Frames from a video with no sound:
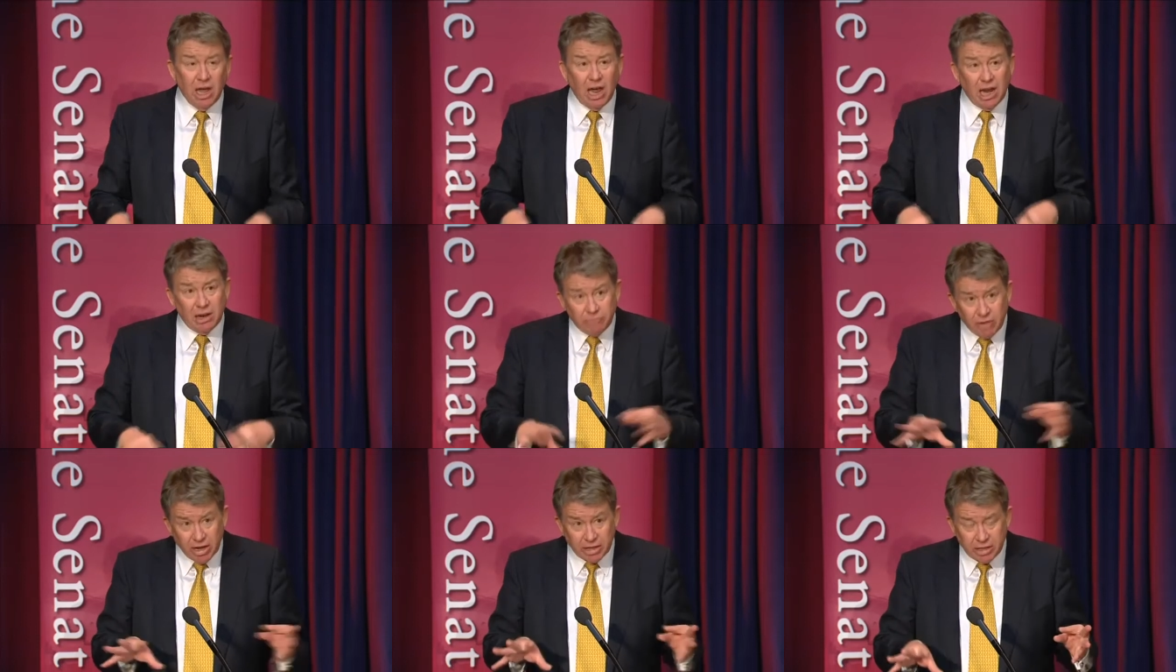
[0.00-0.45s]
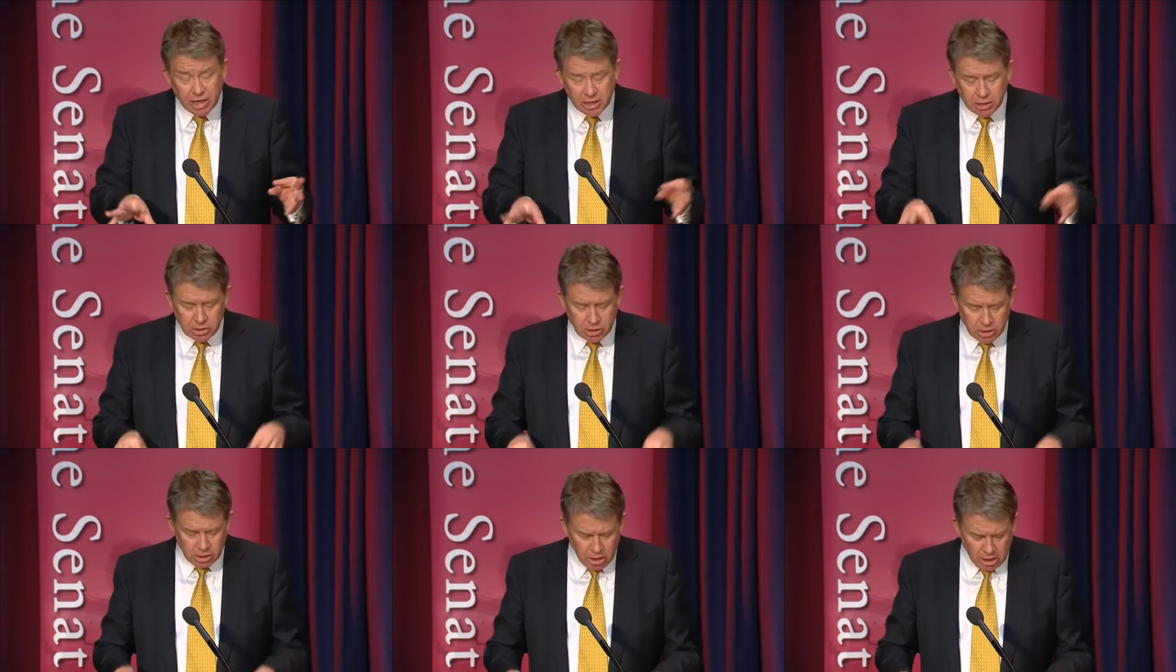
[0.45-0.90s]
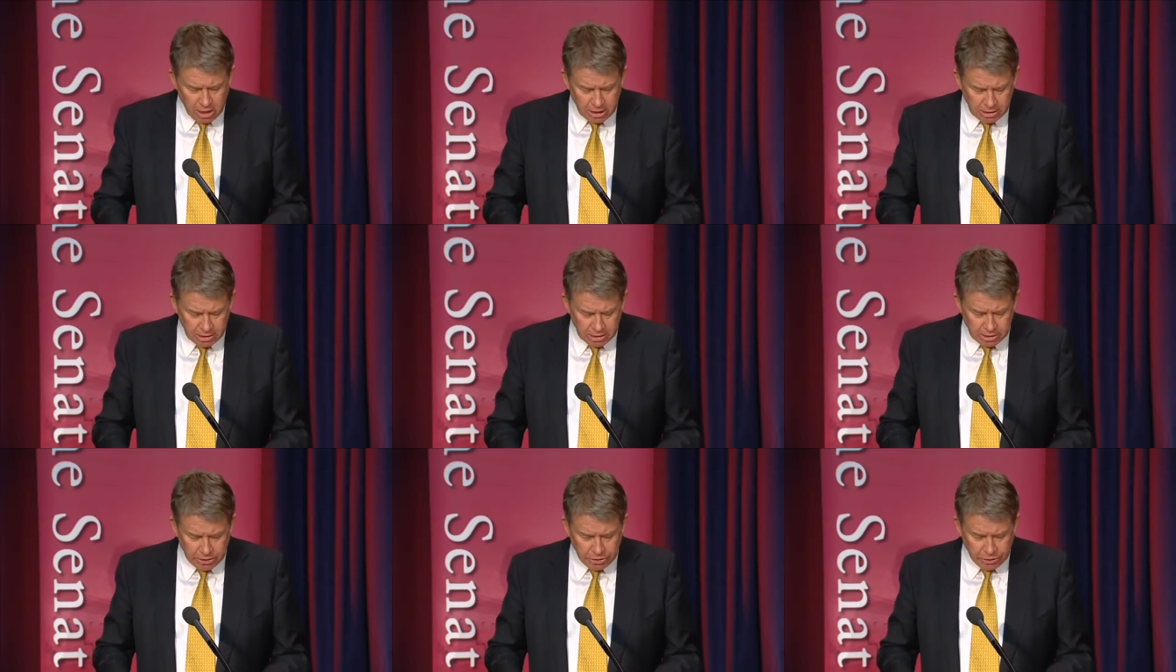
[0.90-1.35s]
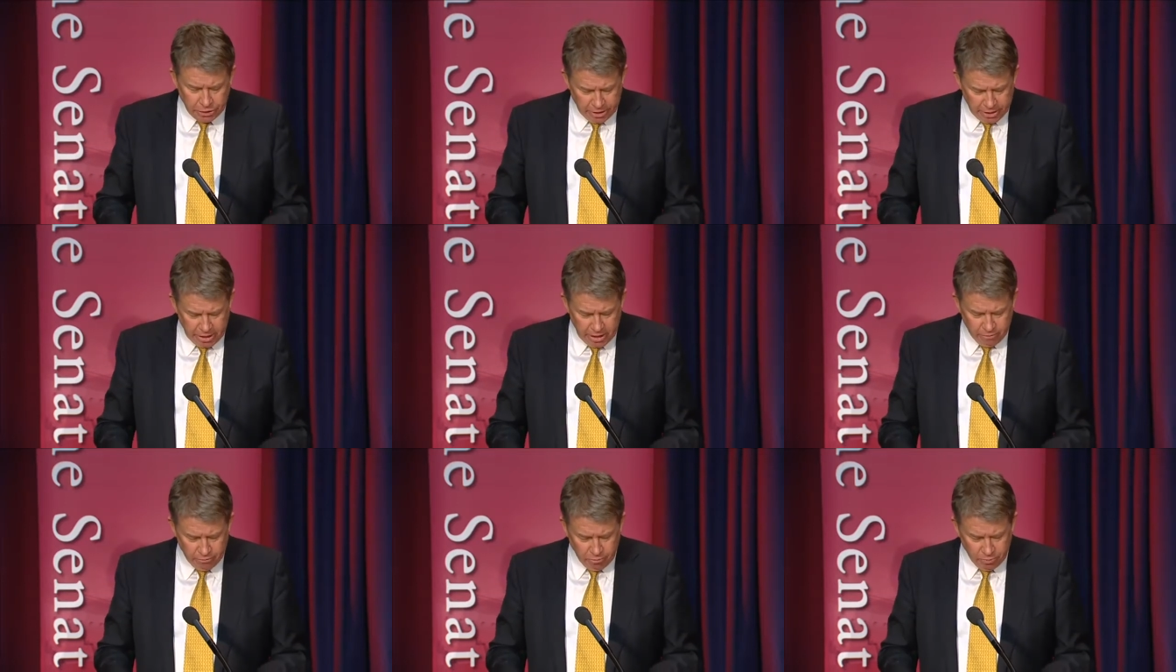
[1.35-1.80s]
And in fact, that's the guidance that they
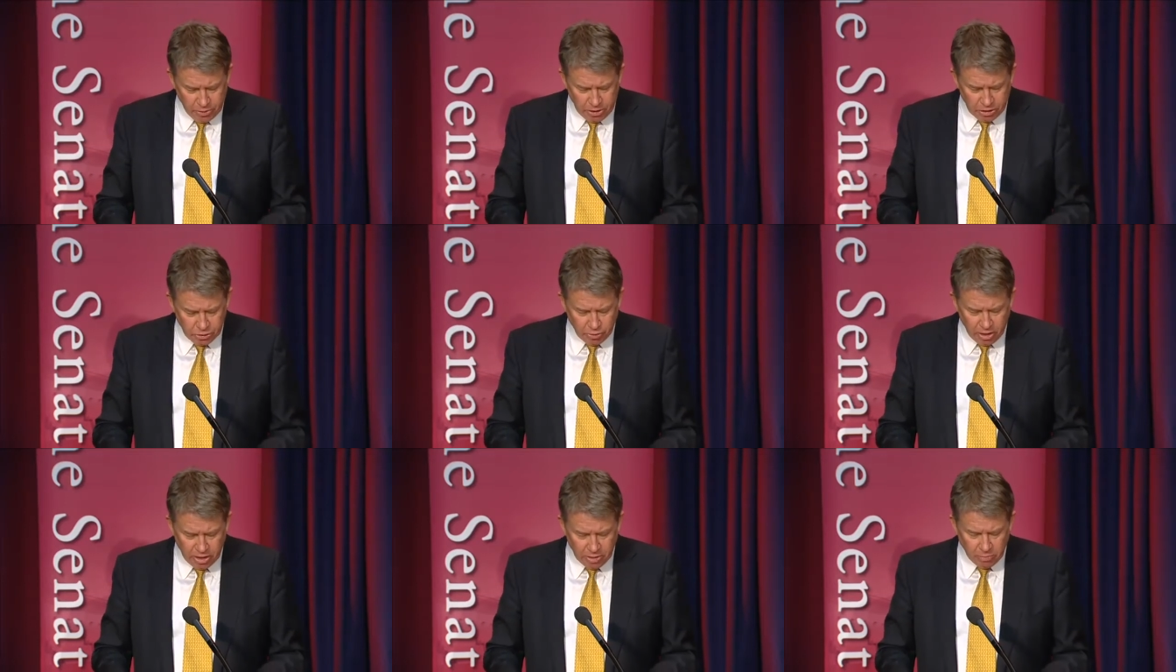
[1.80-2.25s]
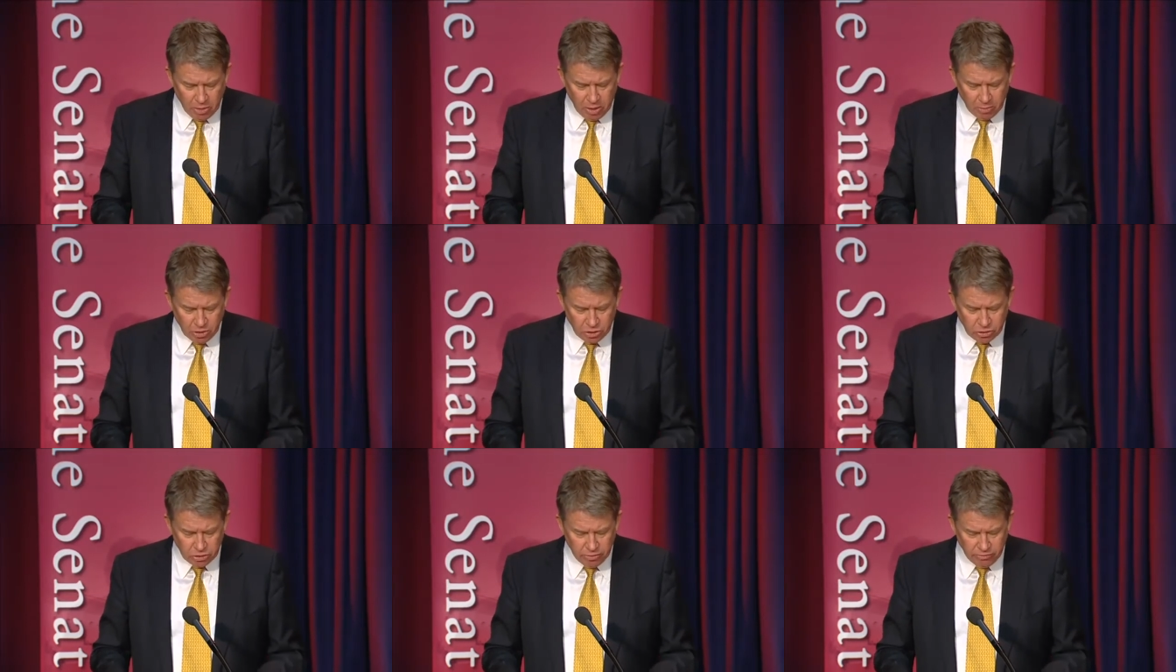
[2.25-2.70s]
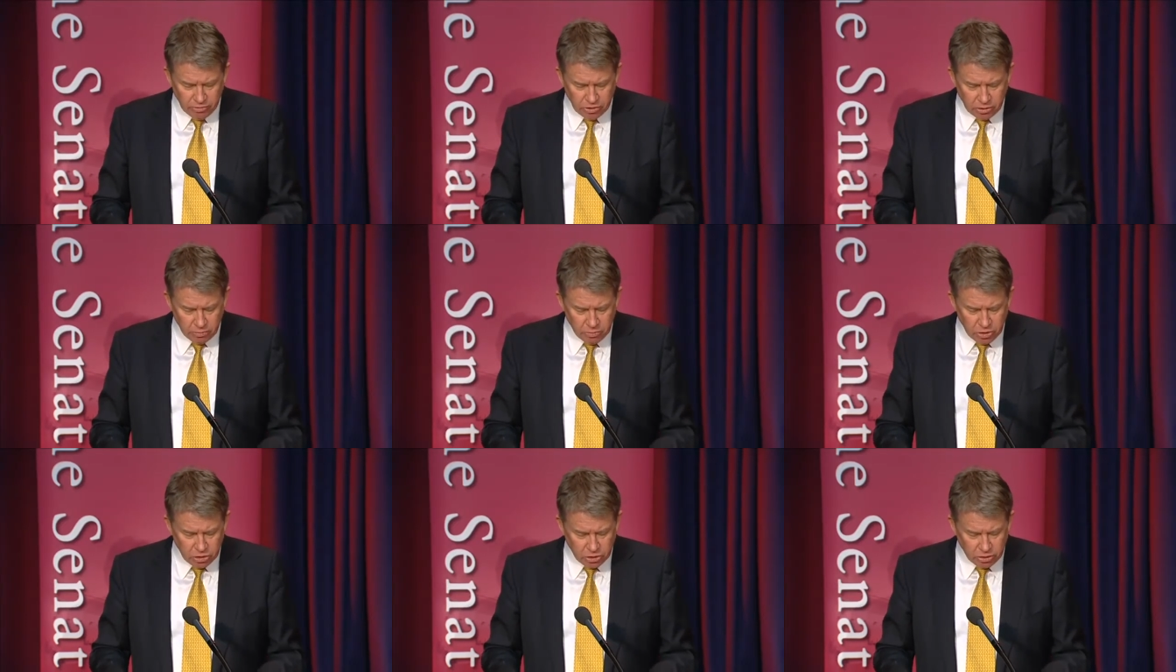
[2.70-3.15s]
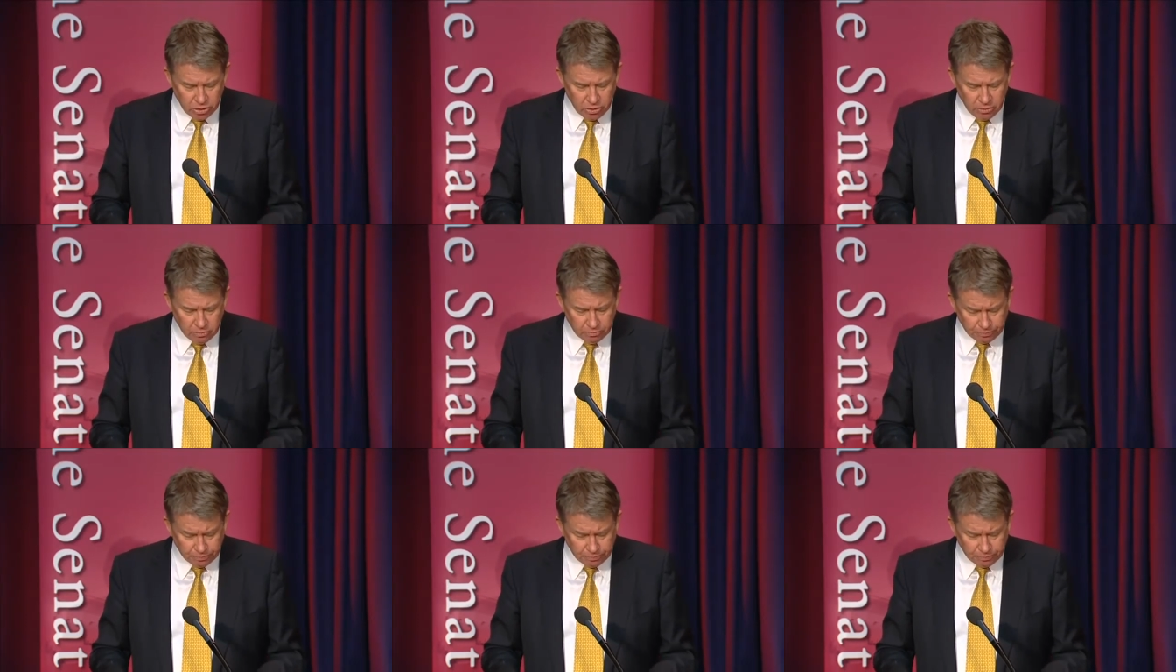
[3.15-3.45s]
get from the Australian Public Service Commission.